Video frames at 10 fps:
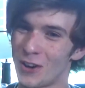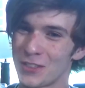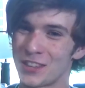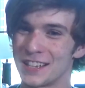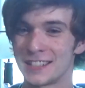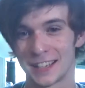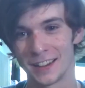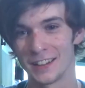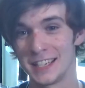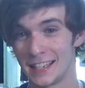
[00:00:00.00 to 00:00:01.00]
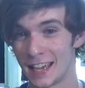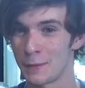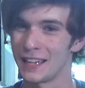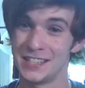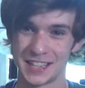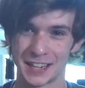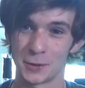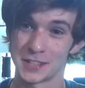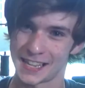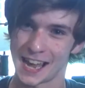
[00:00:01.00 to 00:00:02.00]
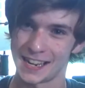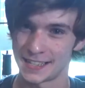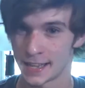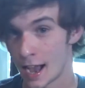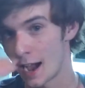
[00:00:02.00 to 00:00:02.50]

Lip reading: all things technology, gaming, and general sadness.